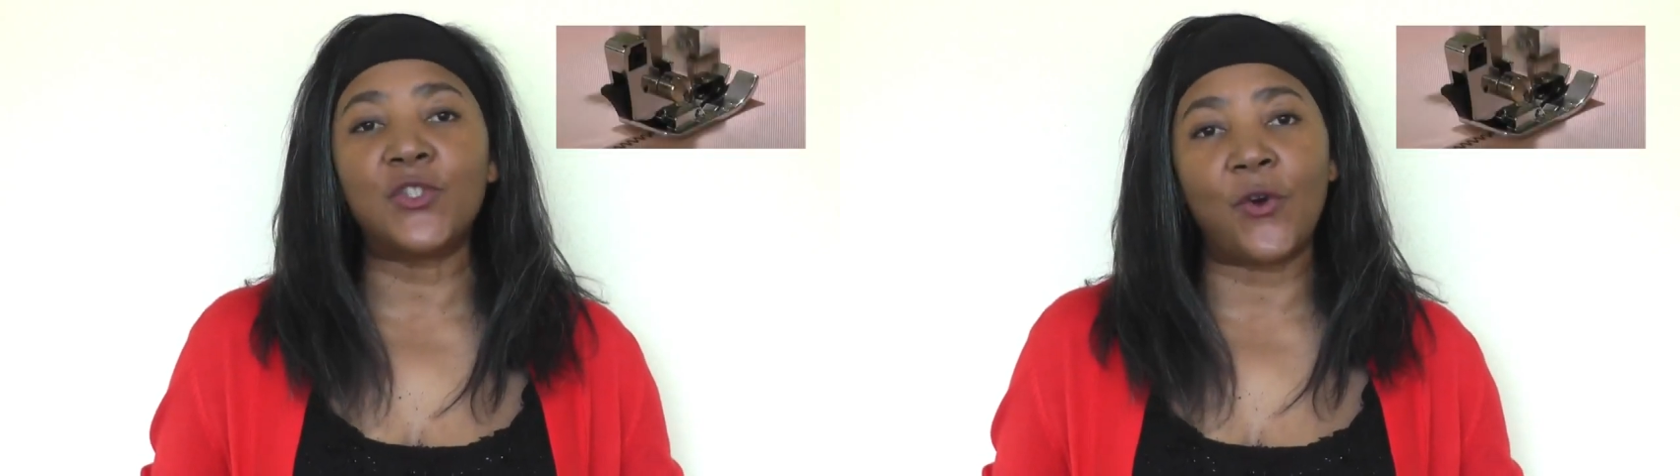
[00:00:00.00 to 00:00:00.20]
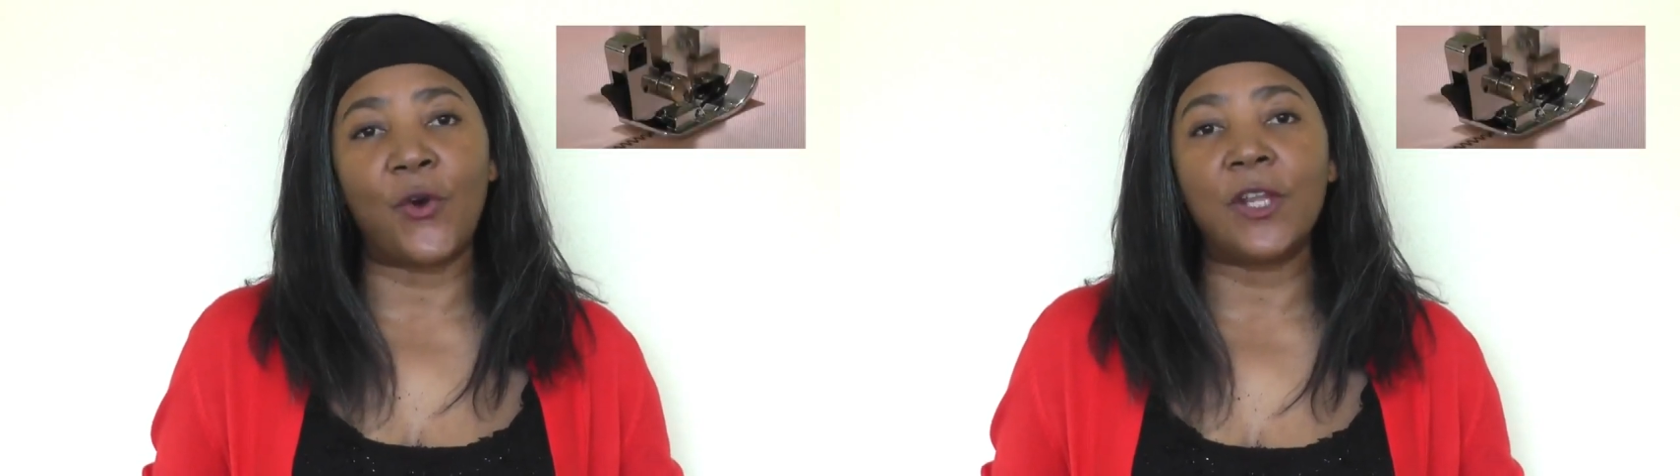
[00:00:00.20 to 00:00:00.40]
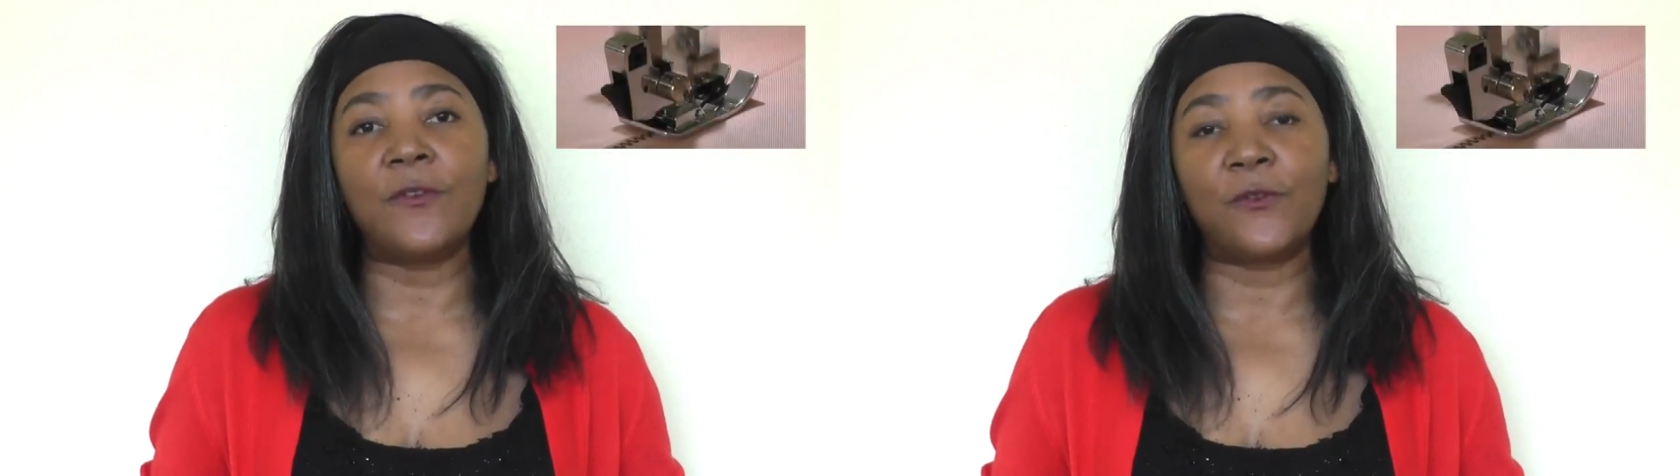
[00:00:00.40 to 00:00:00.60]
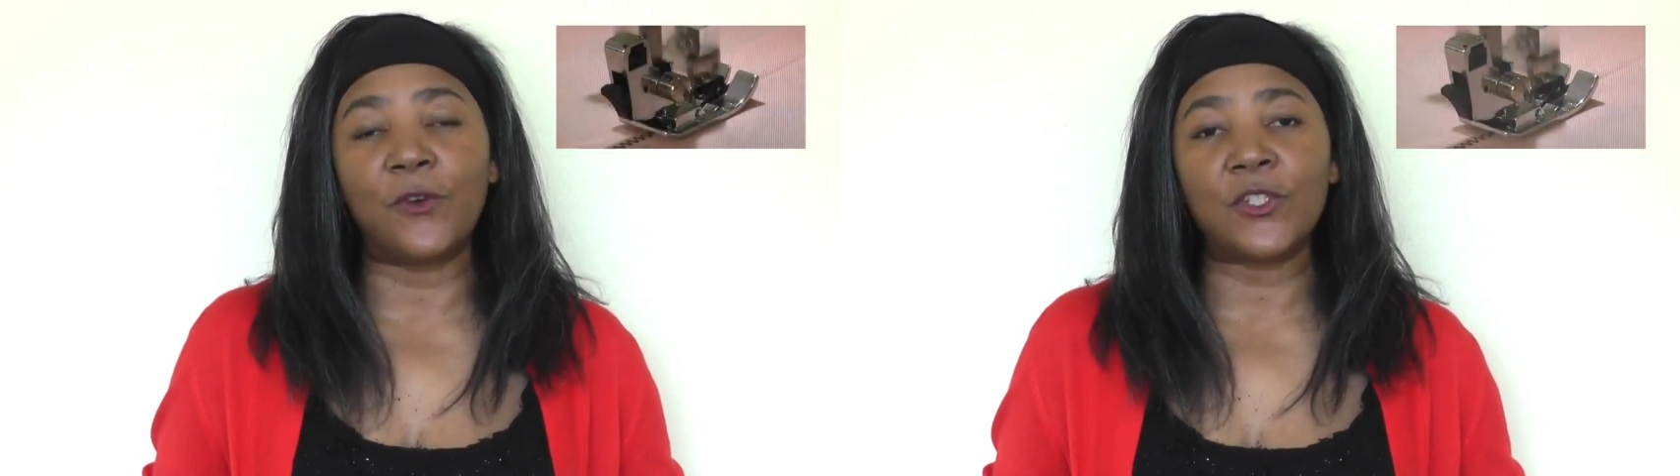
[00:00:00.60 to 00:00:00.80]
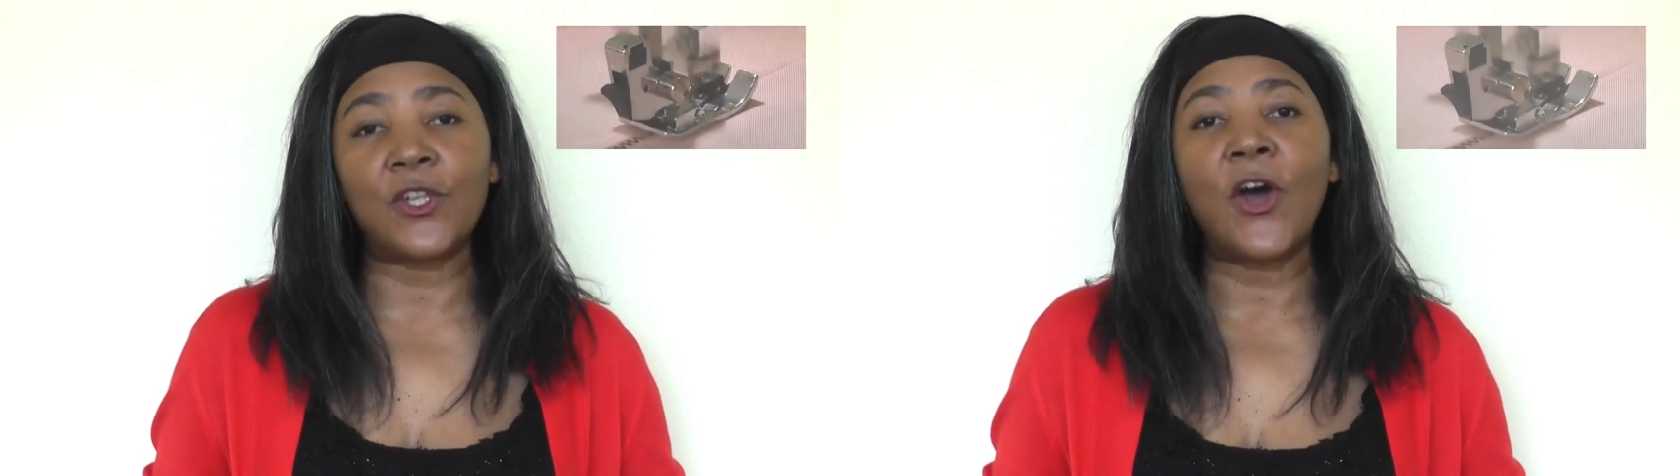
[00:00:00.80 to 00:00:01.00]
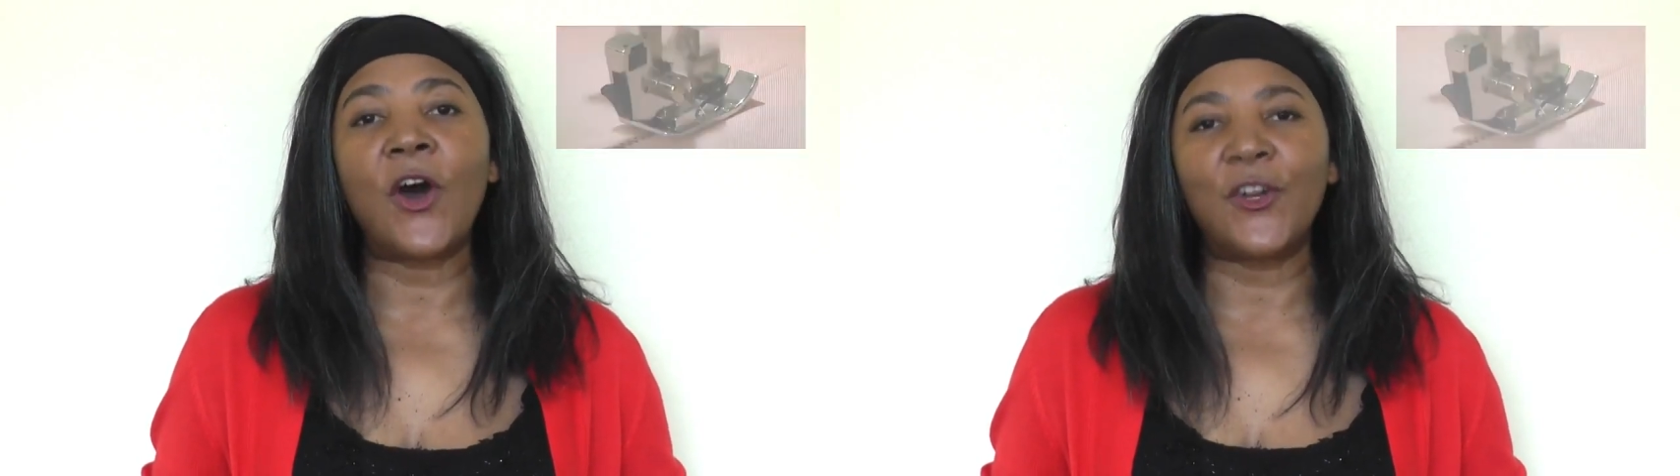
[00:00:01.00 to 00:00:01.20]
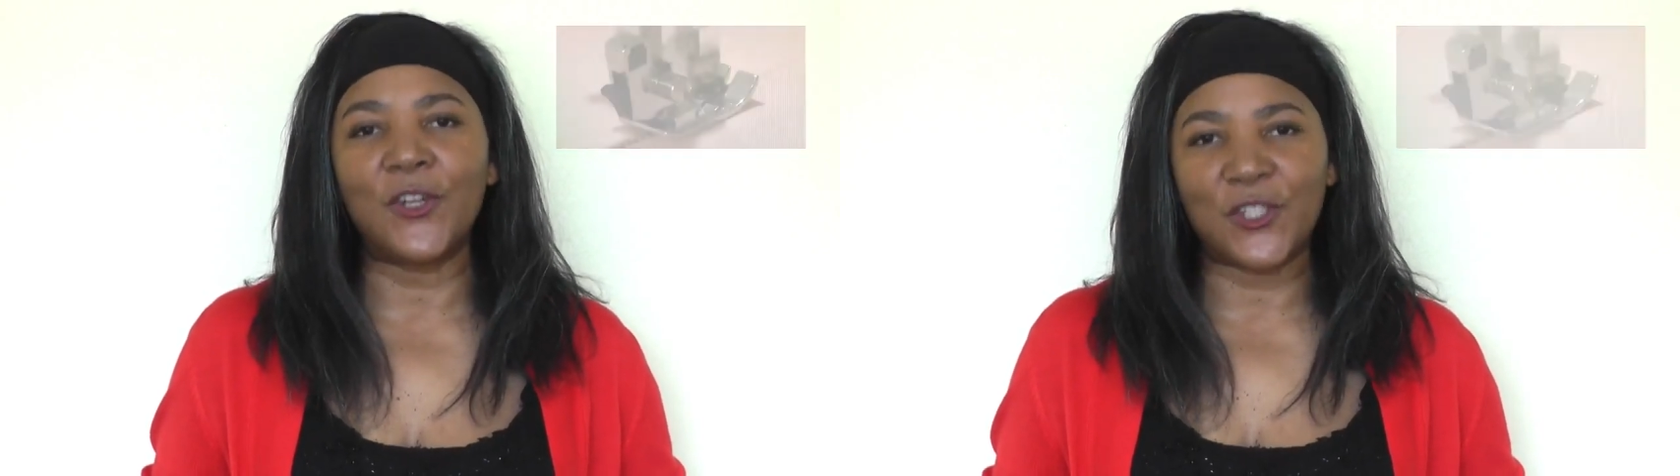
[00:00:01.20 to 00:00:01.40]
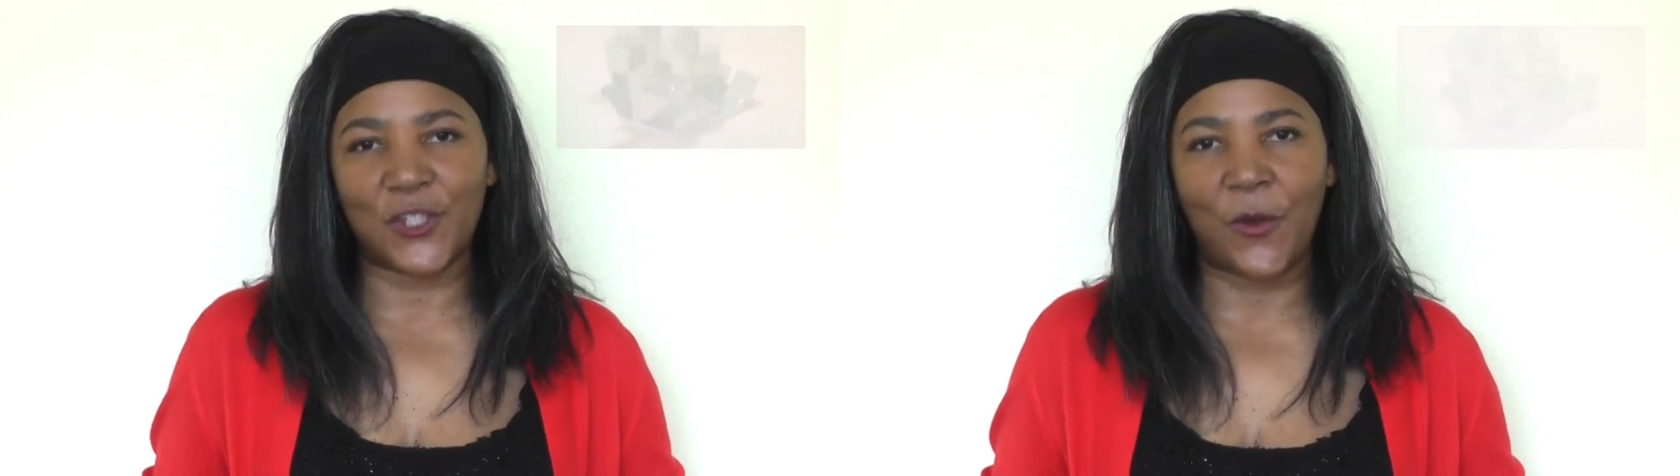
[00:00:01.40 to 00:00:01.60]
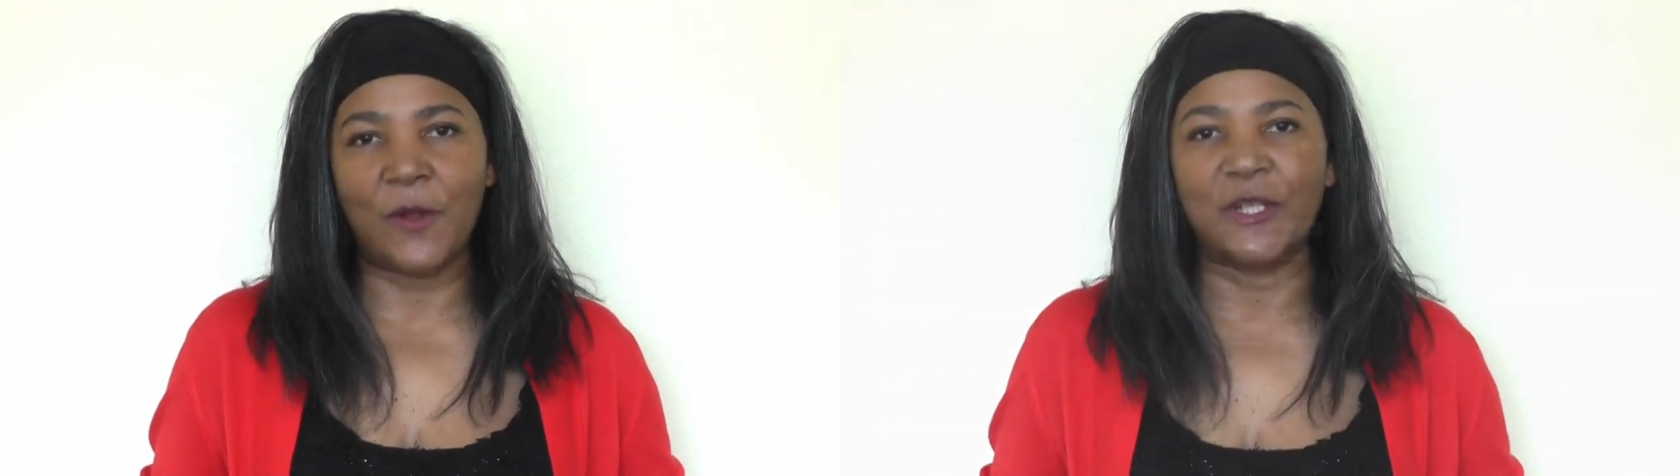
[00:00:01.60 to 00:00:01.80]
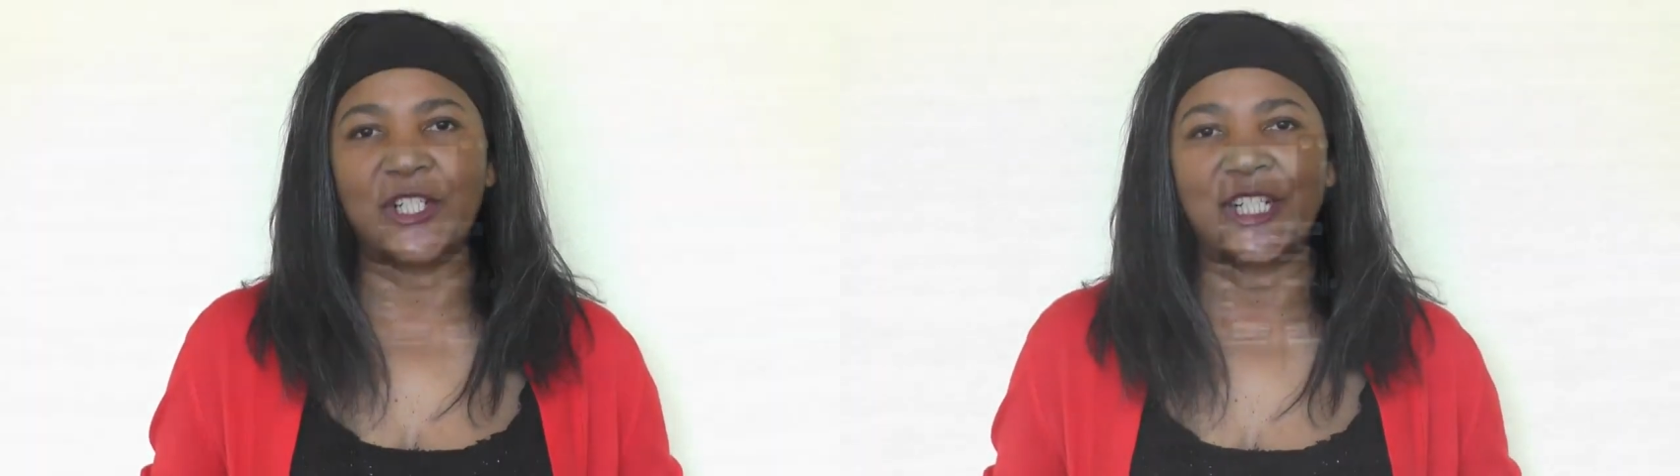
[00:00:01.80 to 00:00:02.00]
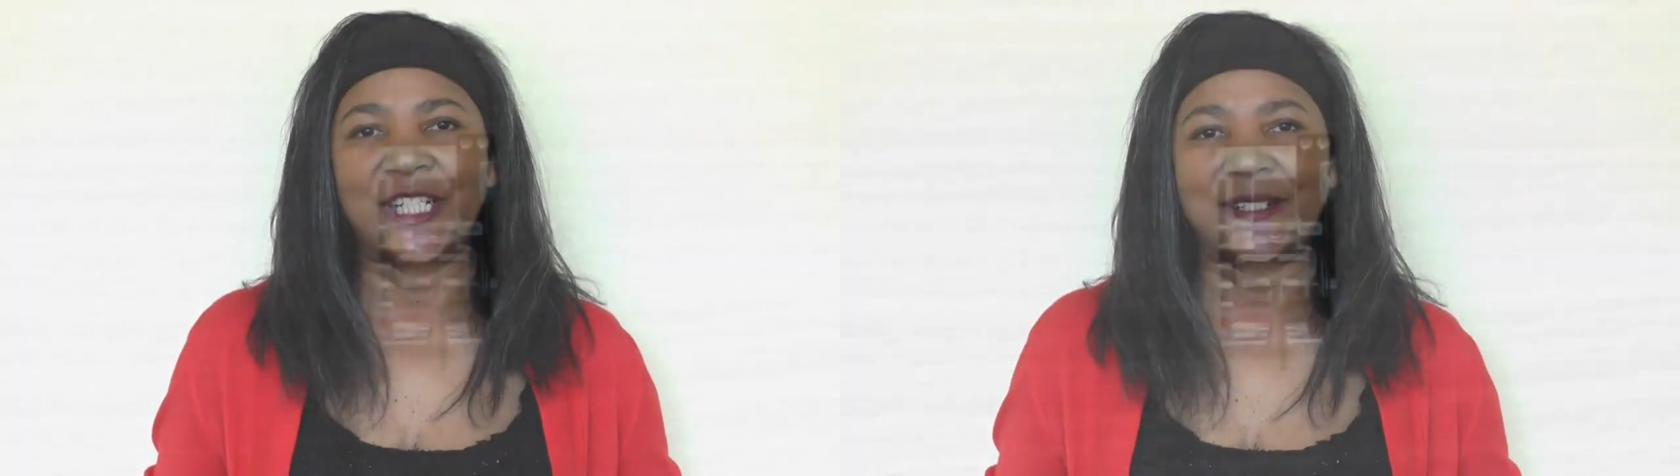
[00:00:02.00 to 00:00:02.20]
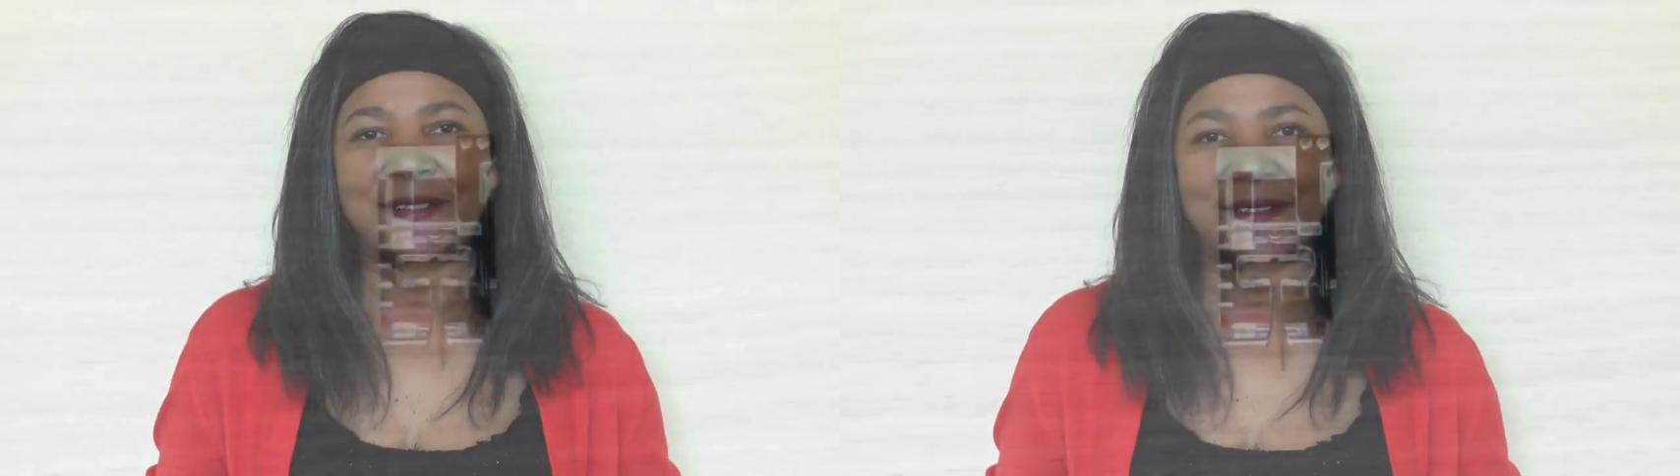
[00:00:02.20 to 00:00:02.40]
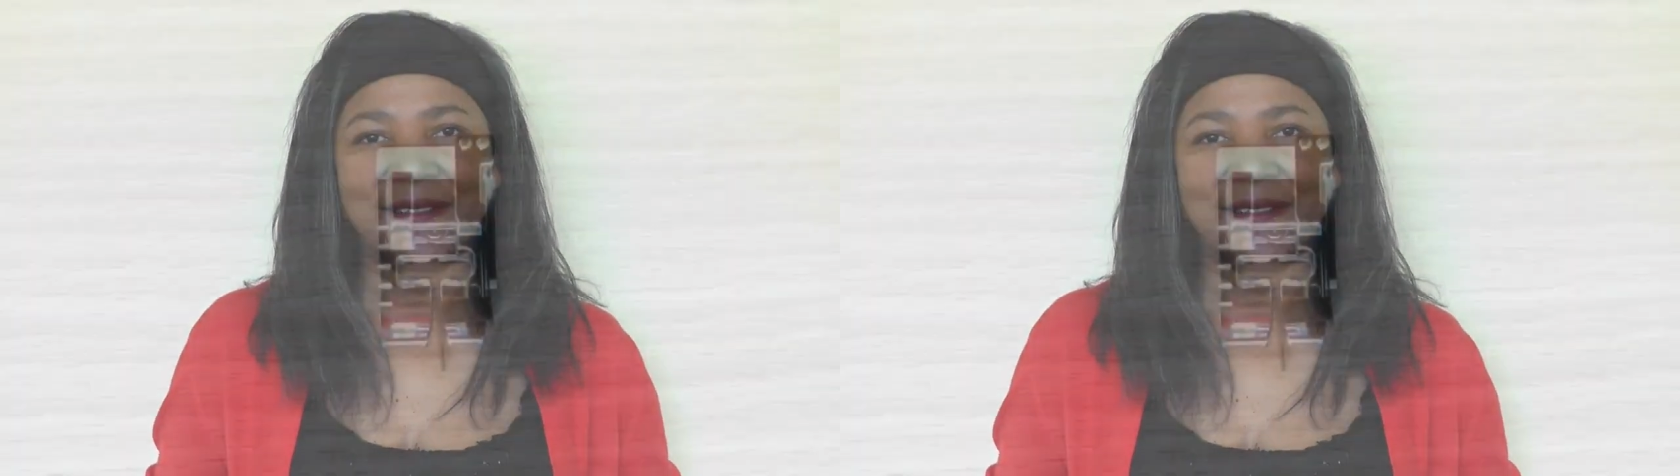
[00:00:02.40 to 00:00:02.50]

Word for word: joining foot on your sewing machine.